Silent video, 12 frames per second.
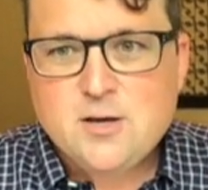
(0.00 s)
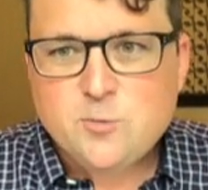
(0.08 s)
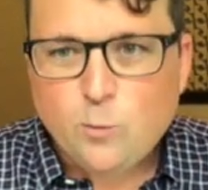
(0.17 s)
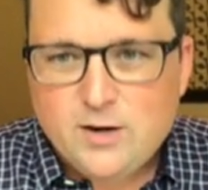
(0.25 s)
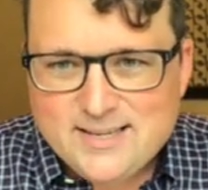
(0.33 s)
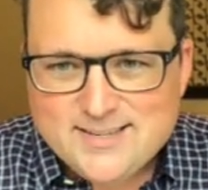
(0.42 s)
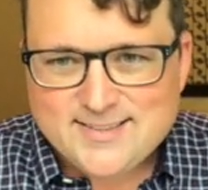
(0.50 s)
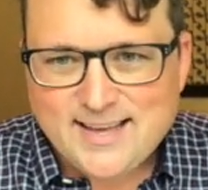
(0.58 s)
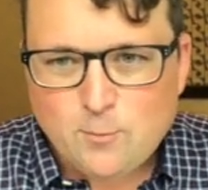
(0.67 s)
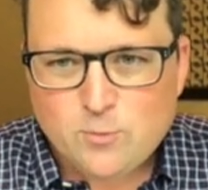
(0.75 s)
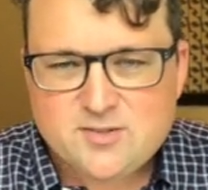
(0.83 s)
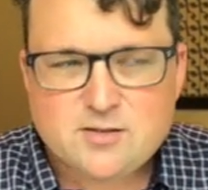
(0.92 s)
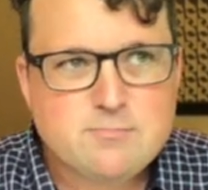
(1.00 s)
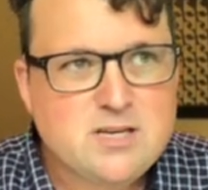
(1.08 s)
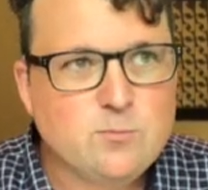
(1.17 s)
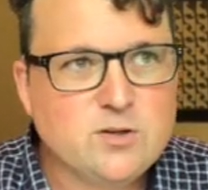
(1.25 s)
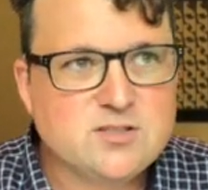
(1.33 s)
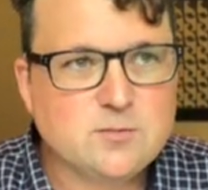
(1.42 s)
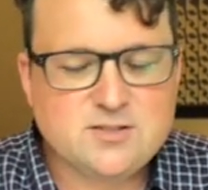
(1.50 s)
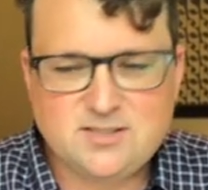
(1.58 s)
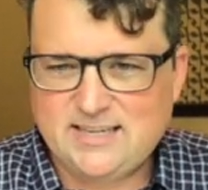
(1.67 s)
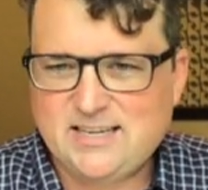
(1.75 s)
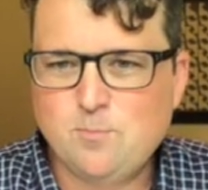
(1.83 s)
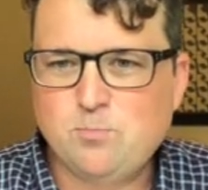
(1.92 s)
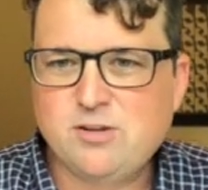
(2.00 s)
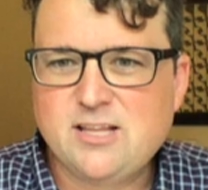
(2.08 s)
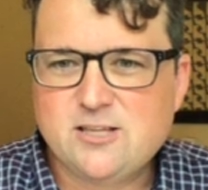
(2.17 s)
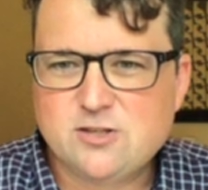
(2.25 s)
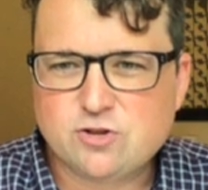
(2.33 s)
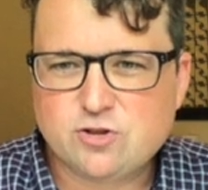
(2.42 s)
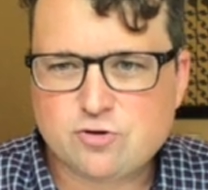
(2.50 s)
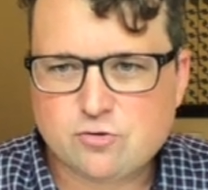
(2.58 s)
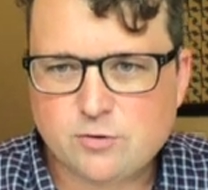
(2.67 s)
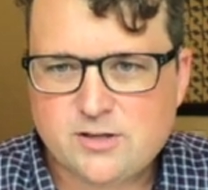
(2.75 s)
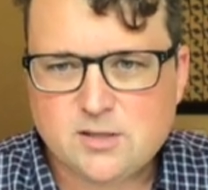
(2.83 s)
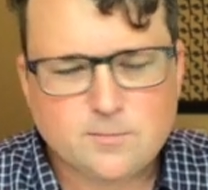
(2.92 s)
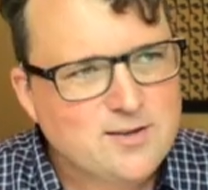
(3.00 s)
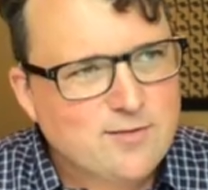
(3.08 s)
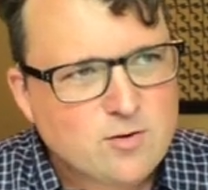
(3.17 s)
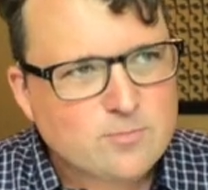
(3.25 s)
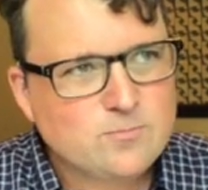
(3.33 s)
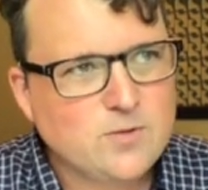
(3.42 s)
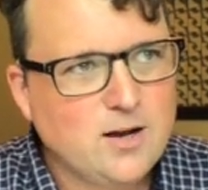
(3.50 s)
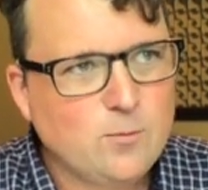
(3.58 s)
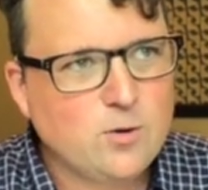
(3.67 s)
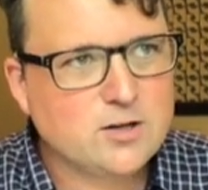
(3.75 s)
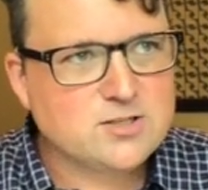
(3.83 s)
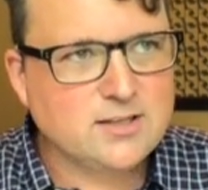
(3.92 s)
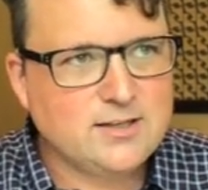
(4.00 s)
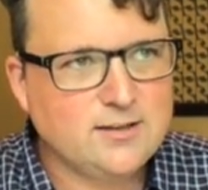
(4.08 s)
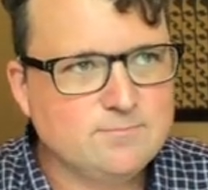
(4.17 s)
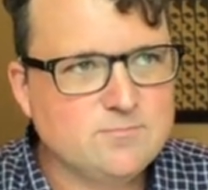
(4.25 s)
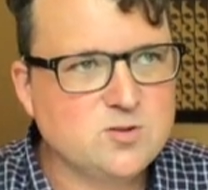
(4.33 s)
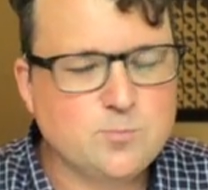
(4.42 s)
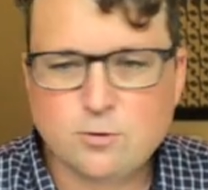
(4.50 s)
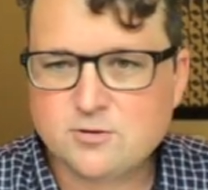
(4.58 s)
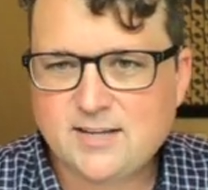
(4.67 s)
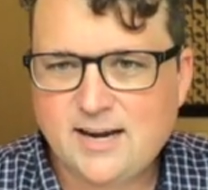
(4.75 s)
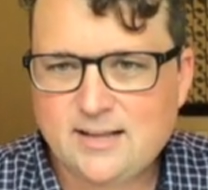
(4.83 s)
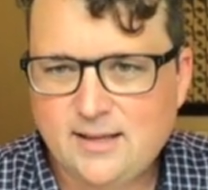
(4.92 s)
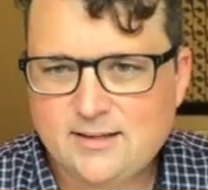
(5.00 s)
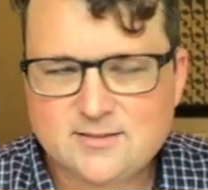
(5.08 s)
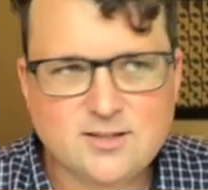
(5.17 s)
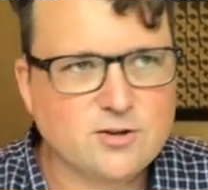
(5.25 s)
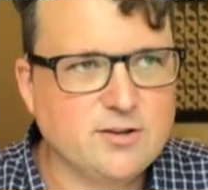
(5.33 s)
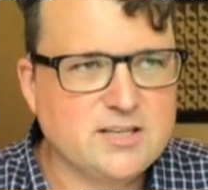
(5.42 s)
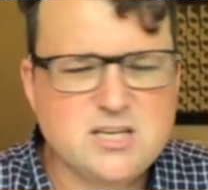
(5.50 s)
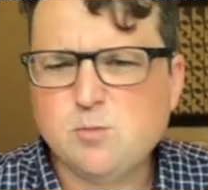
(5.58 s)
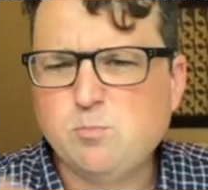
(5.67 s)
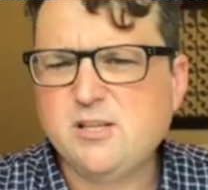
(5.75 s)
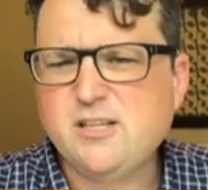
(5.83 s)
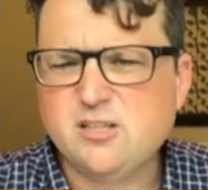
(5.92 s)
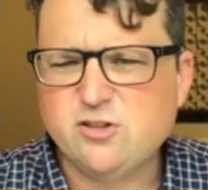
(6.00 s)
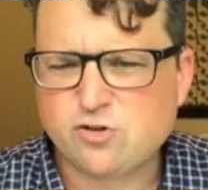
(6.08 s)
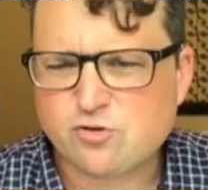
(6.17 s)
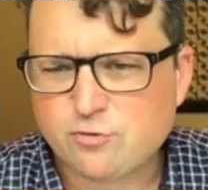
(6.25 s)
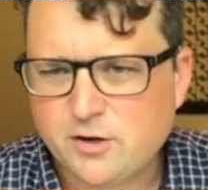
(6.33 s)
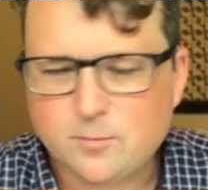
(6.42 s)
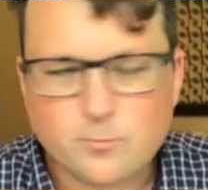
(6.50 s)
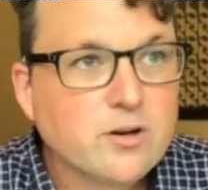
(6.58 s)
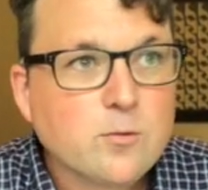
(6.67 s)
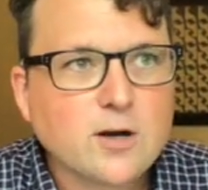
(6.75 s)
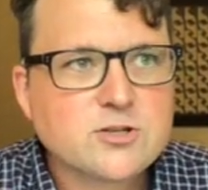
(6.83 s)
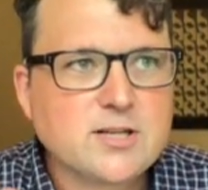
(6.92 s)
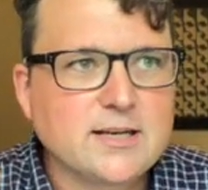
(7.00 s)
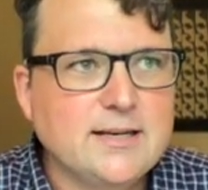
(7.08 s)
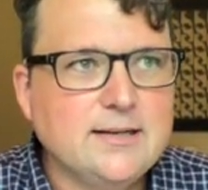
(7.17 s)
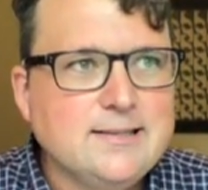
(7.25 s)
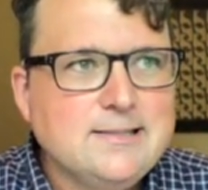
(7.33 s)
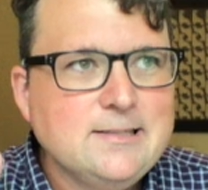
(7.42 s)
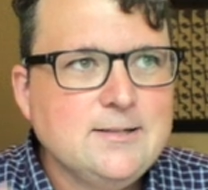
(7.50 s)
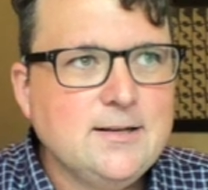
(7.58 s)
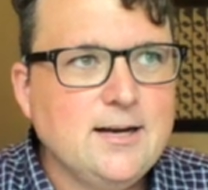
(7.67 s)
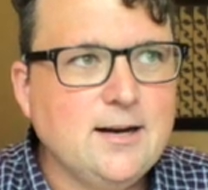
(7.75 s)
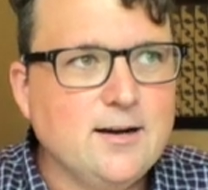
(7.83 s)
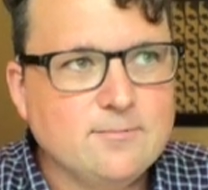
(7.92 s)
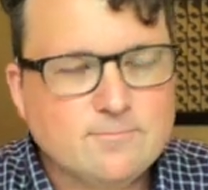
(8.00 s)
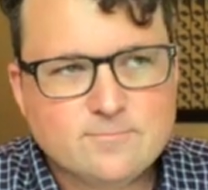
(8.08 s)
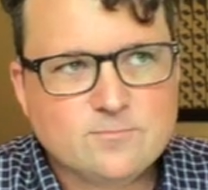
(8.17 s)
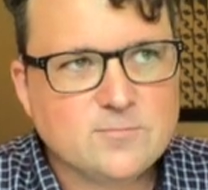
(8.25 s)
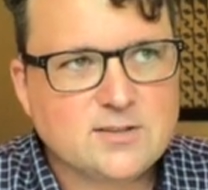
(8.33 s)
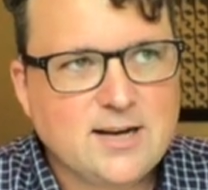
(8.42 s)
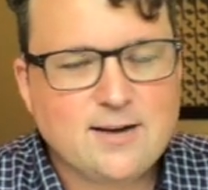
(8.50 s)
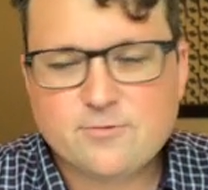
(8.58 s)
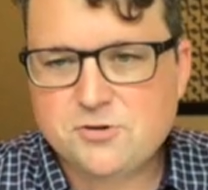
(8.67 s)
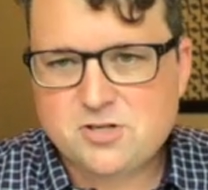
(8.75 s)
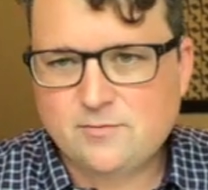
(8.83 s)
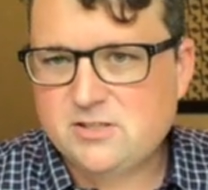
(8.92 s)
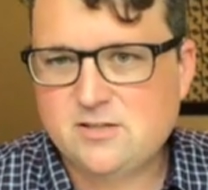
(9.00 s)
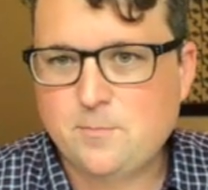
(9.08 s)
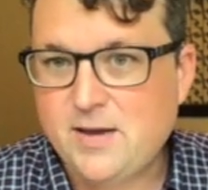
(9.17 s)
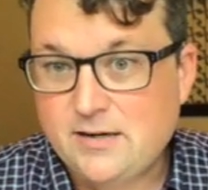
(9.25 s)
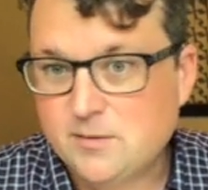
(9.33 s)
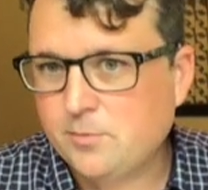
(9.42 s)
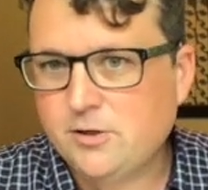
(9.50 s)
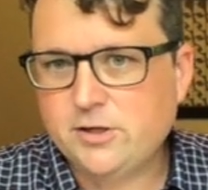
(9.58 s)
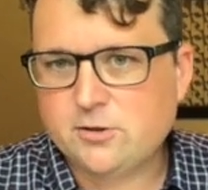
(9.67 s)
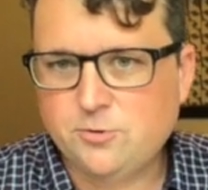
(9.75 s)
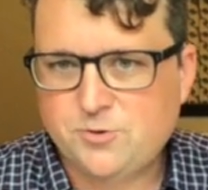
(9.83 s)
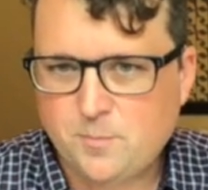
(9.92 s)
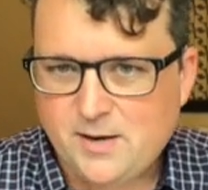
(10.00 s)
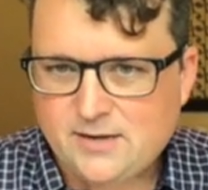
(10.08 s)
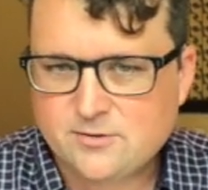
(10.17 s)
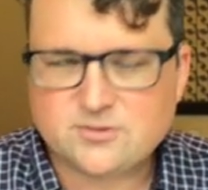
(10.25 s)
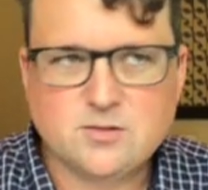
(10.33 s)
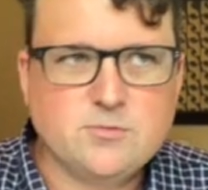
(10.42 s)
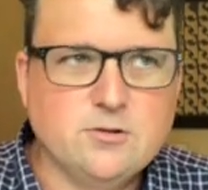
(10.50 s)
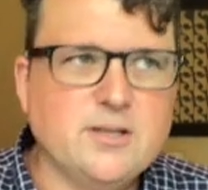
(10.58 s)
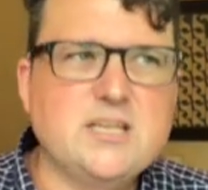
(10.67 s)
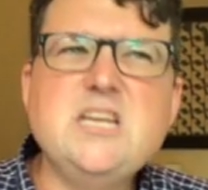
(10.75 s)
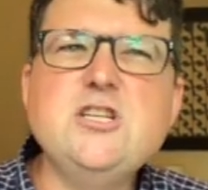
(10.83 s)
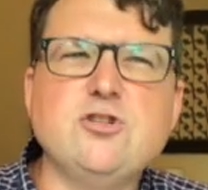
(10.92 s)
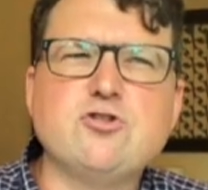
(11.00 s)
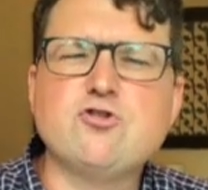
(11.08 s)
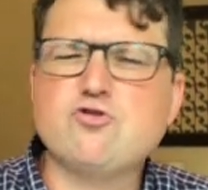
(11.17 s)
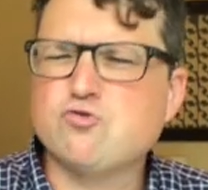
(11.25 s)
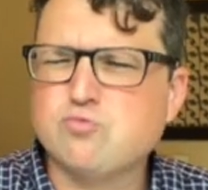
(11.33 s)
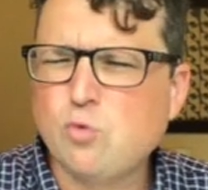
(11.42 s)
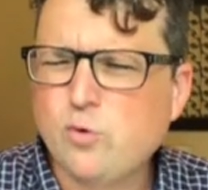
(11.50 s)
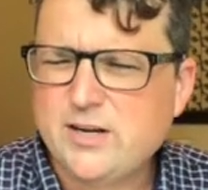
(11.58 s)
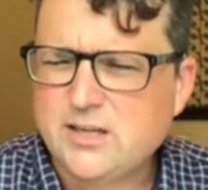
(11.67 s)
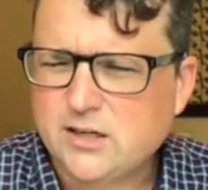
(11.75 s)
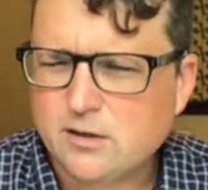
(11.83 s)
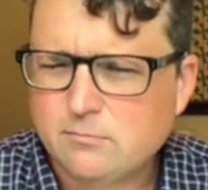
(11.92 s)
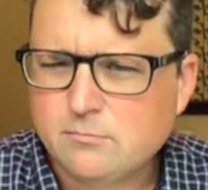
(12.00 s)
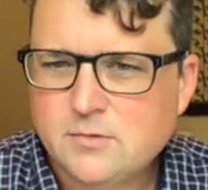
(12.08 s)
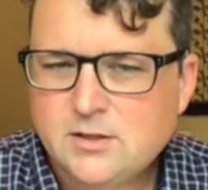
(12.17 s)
What is that? What does it mean when someone says, I completely destroyed them? You ever watch like a sports highlights and they're like, he completely destroyed him, or you watch like a coverage of a debate, a political debate or something, like he destroyed him,